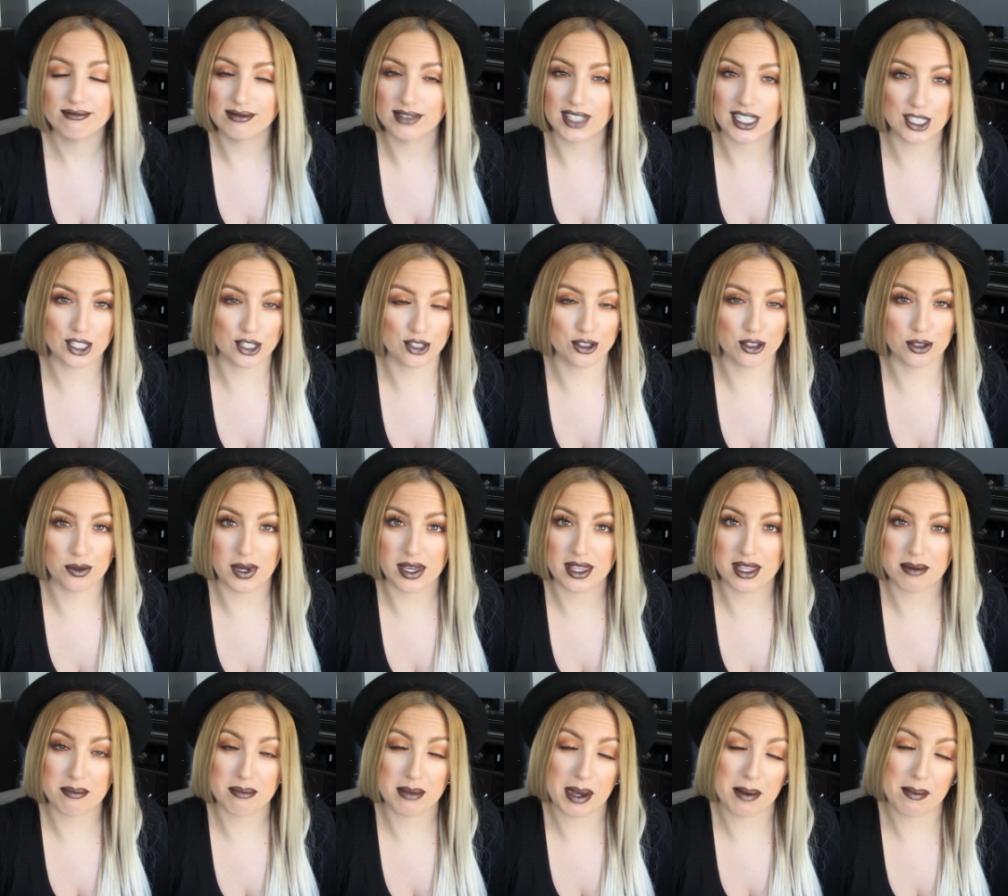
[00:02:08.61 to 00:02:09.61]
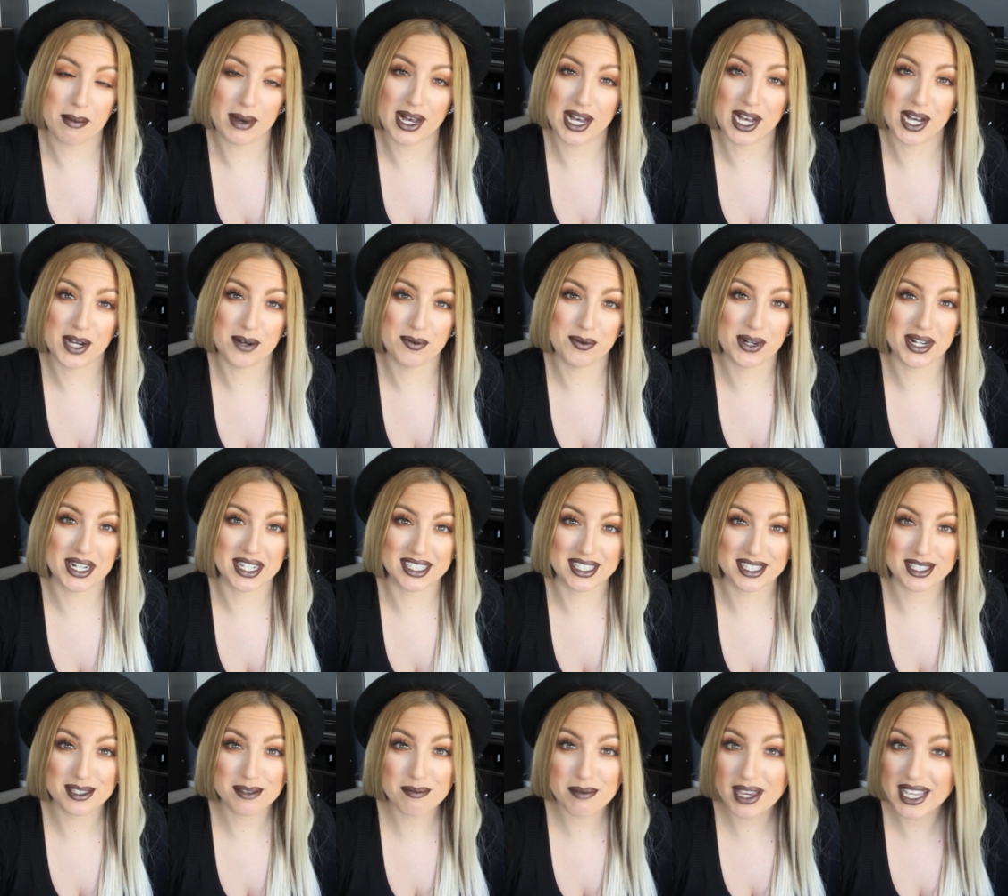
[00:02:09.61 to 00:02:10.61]
That's just the way that my mom wanted
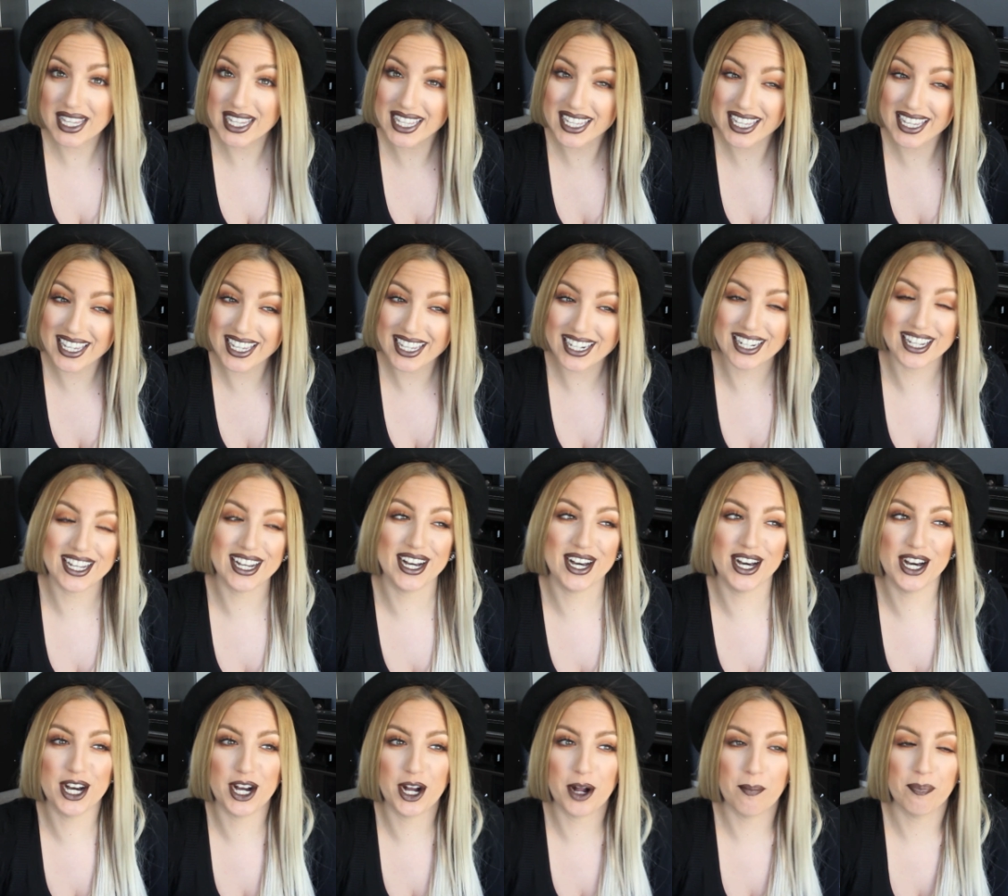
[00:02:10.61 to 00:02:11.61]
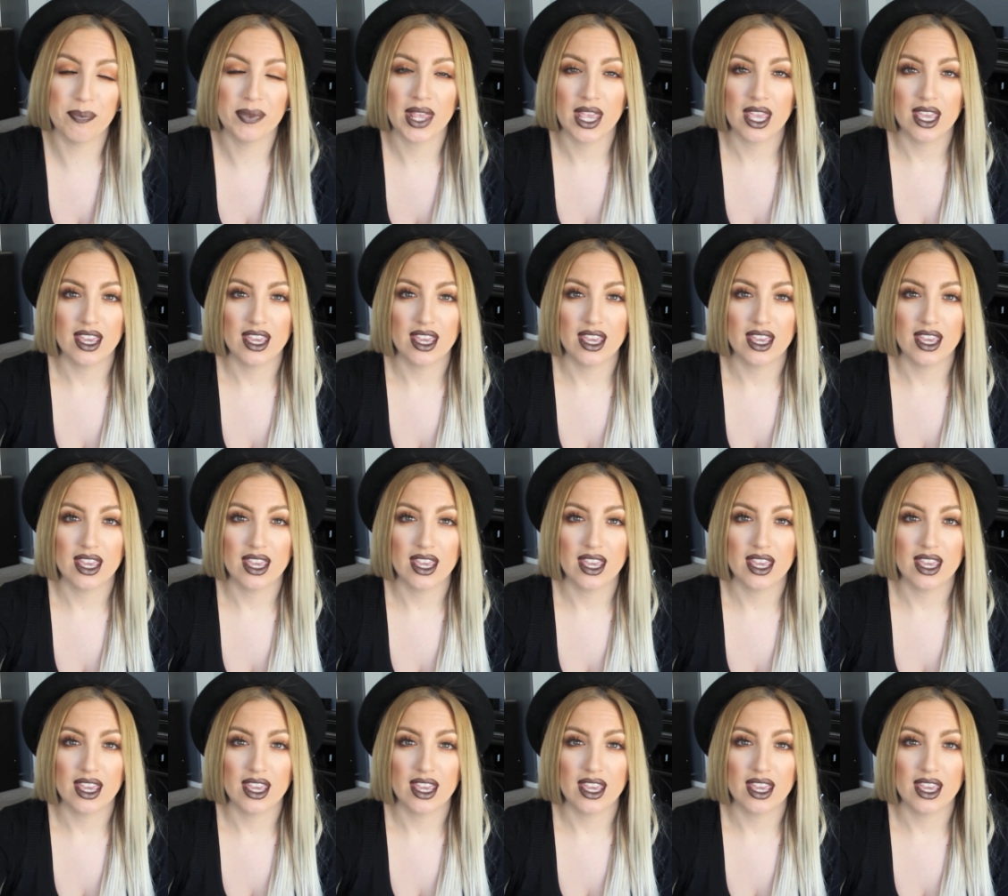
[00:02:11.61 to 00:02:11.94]
to spell it. Um,